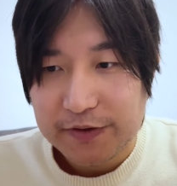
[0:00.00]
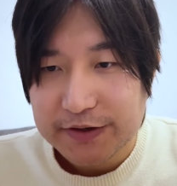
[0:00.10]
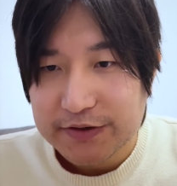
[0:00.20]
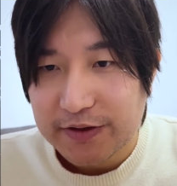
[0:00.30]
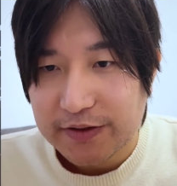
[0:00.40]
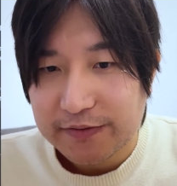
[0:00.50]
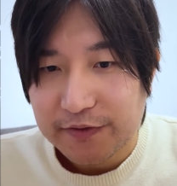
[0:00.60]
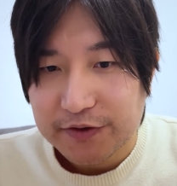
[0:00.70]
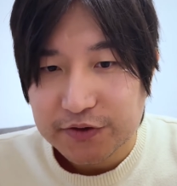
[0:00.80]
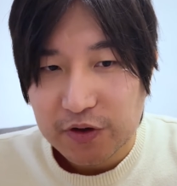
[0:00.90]
perfect on
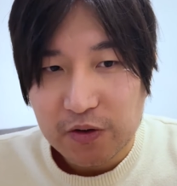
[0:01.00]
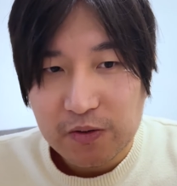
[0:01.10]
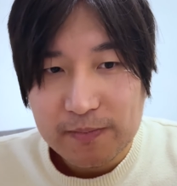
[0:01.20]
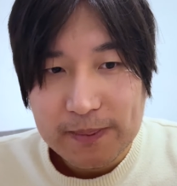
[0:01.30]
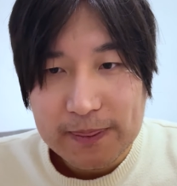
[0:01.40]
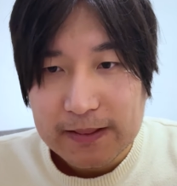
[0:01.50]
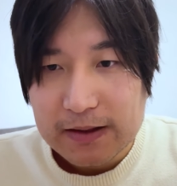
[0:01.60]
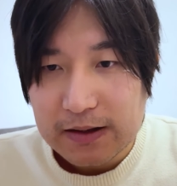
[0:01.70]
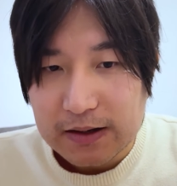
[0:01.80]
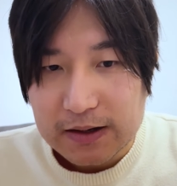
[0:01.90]
the first go.
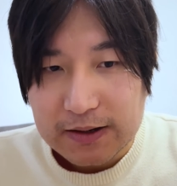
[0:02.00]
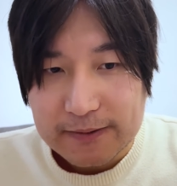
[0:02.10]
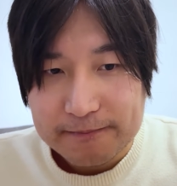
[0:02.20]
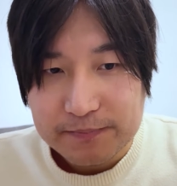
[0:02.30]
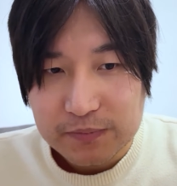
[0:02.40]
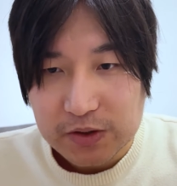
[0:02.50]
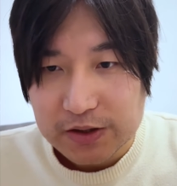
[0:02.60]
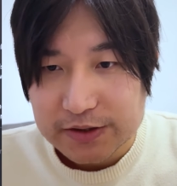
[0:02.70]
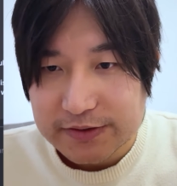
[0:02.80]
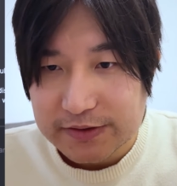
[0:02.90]
Well,
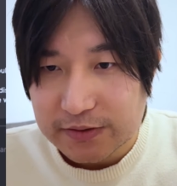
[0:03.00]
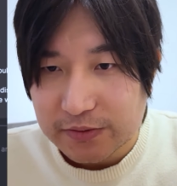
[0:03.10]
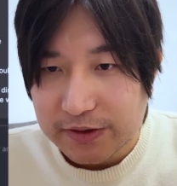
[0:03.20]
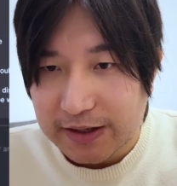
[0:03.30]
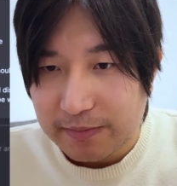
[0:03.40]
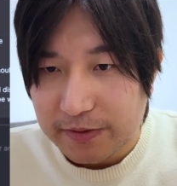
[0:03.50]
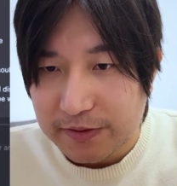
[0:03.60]
let's see what